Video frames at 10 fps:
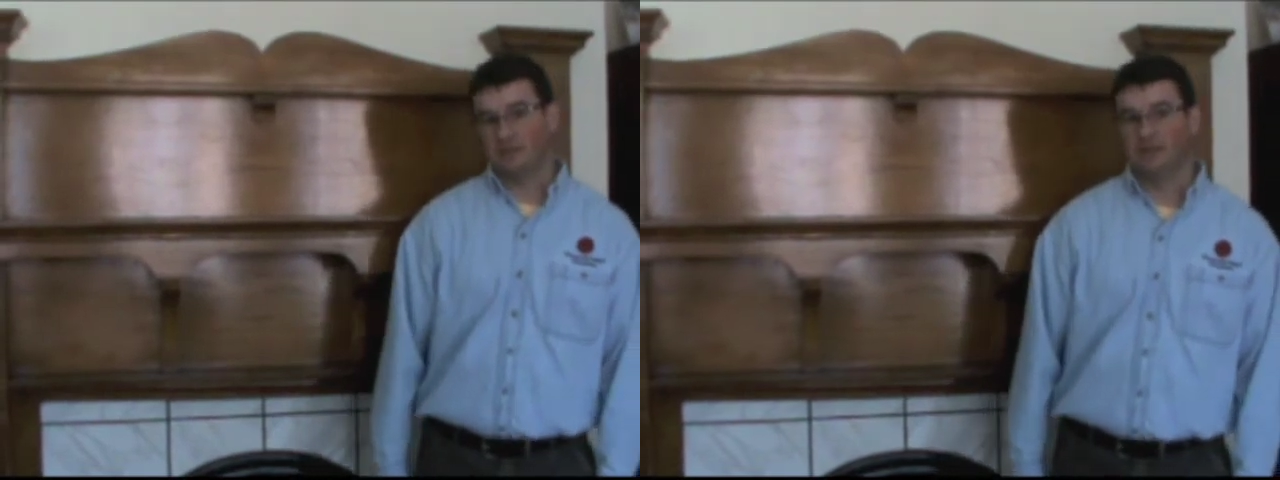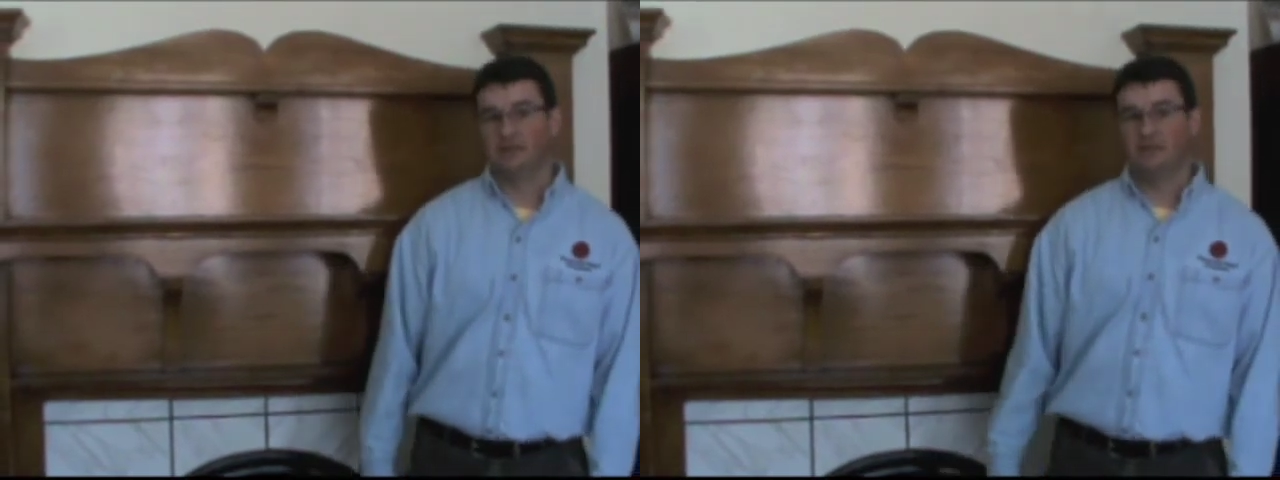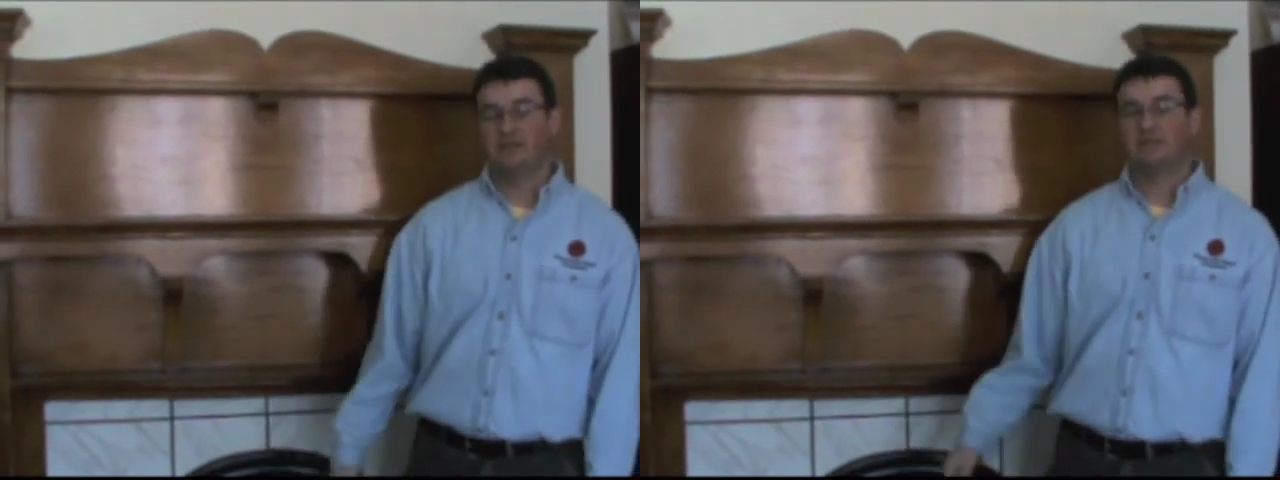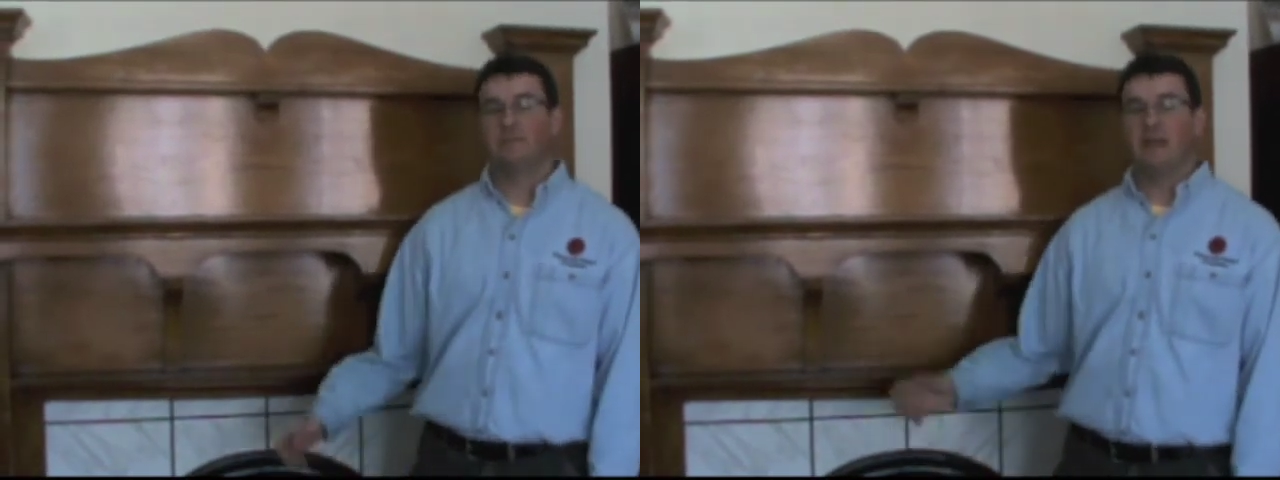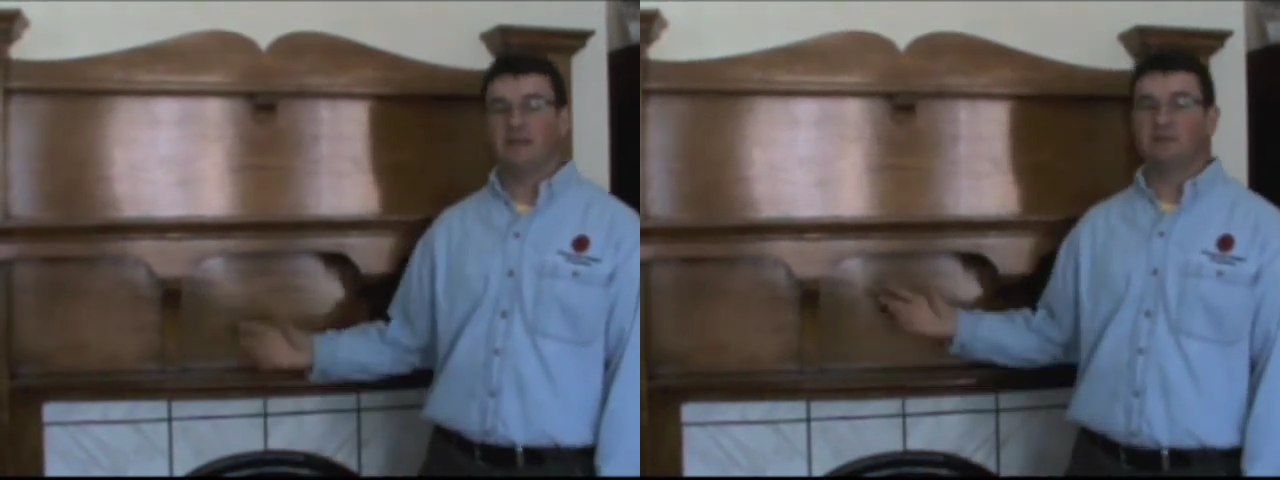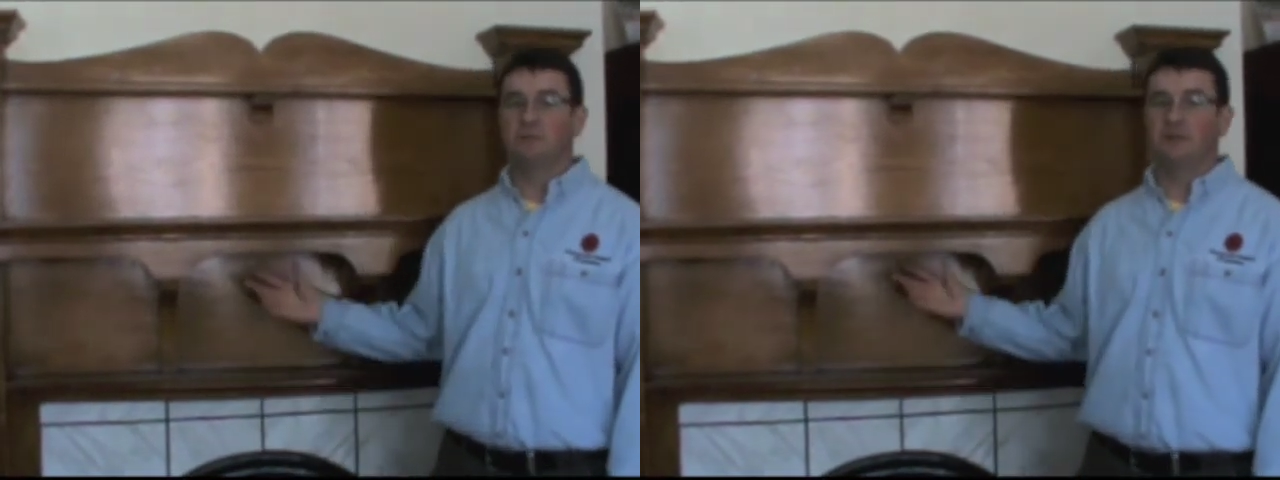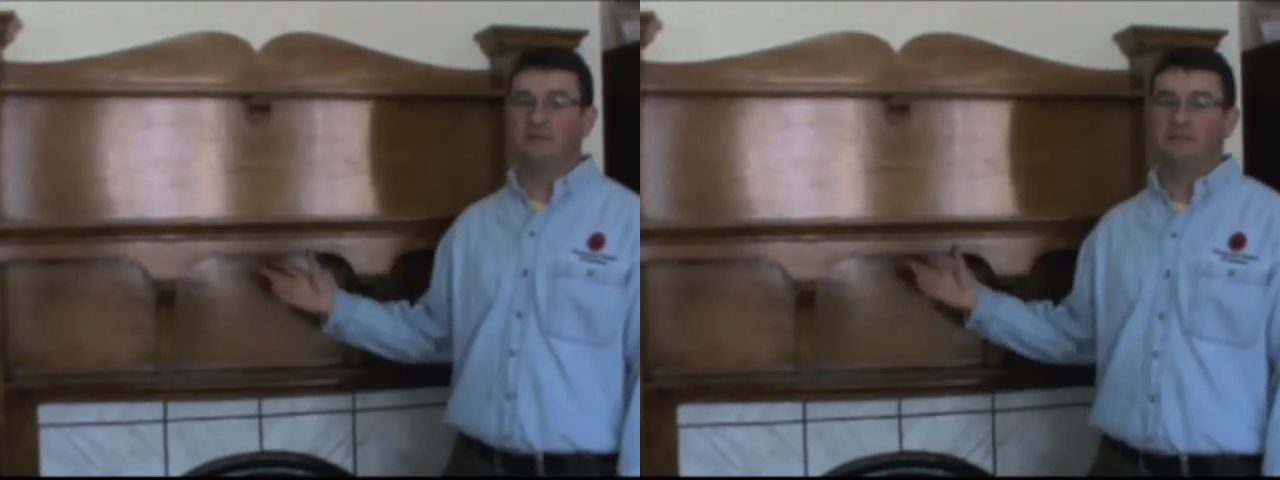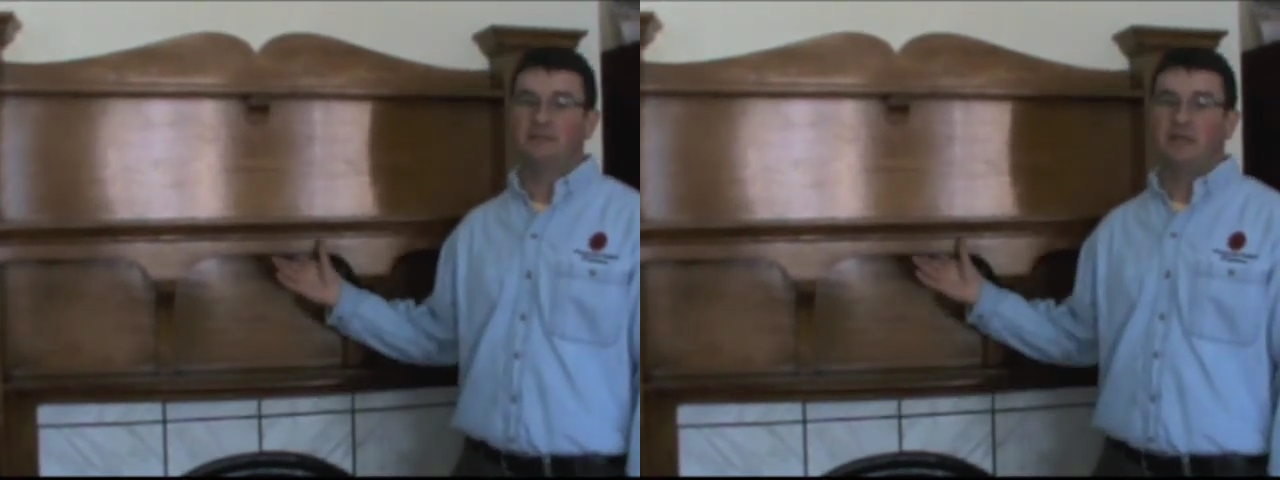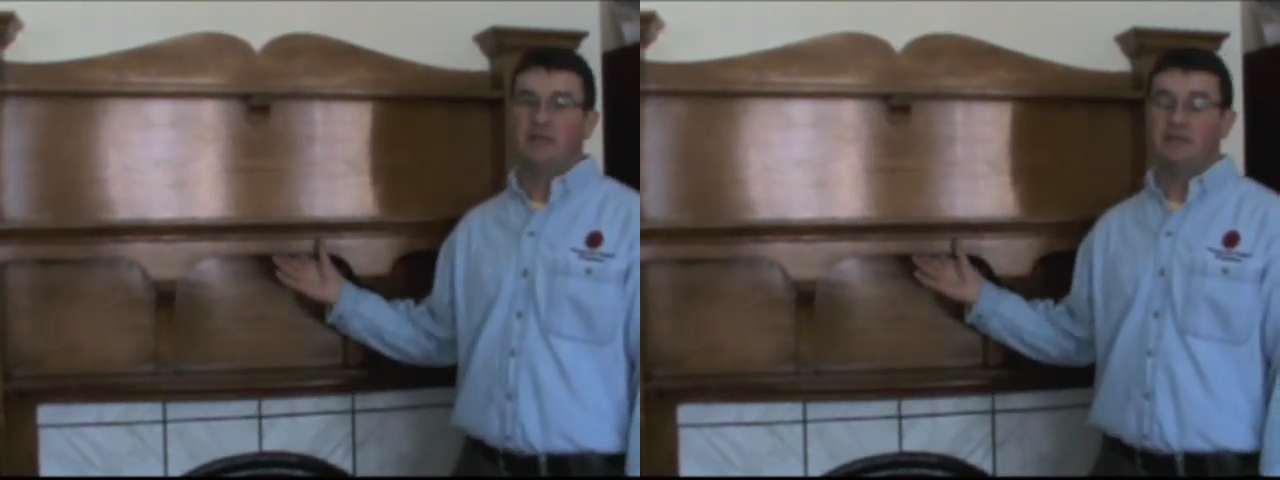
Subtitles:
Clearly, it's a mantelpiece.